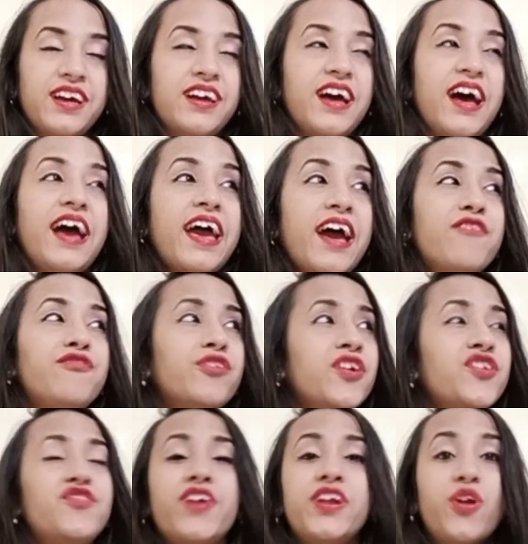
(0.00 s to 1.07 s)
I have not
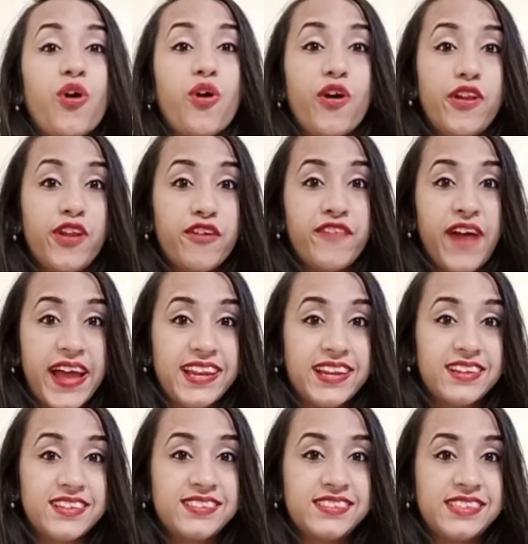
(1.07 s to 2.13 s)
read all of
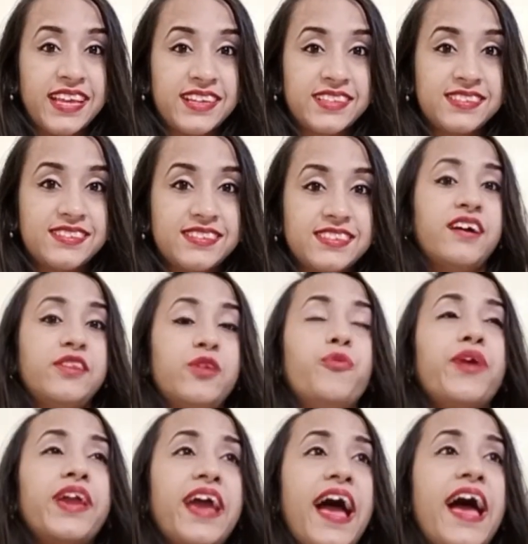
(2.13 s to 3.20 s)
Adler's texts. The
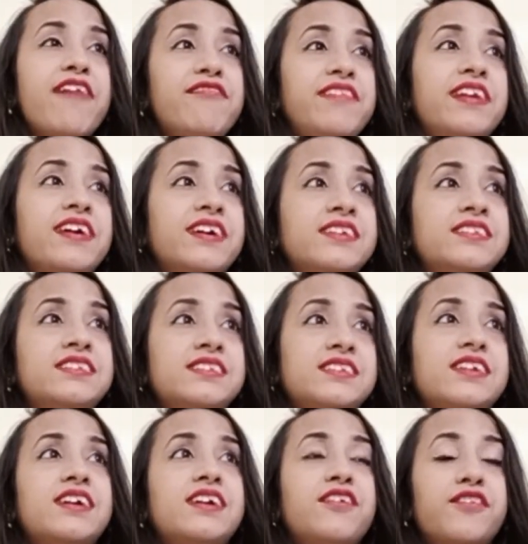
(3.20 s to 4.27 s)
way I have learned
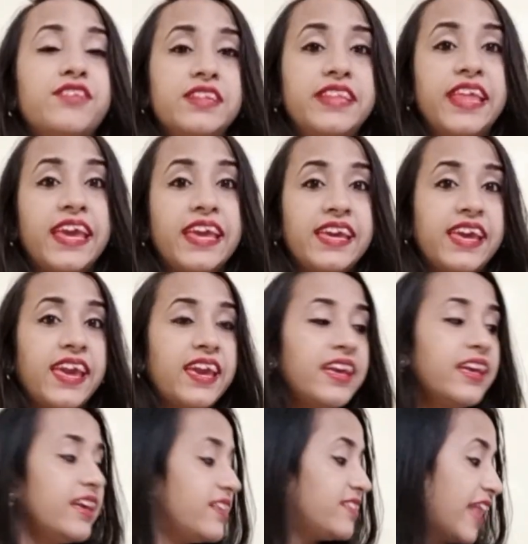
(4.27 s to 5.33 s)
uh, thinking
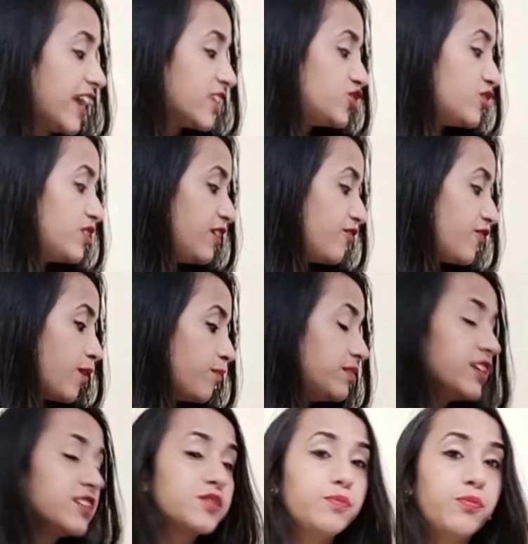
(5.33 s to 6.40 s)
is actually from
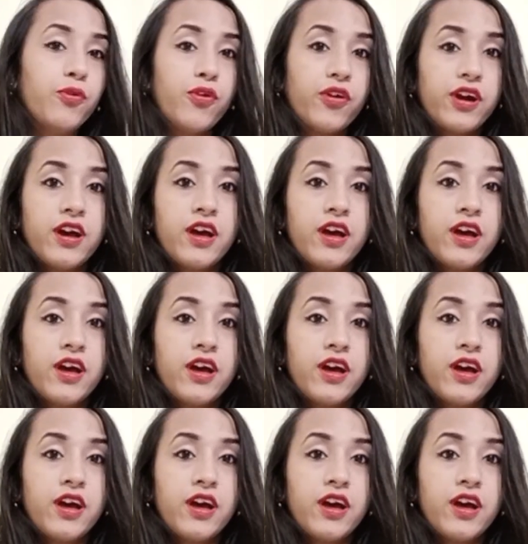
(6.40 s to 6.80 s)
this book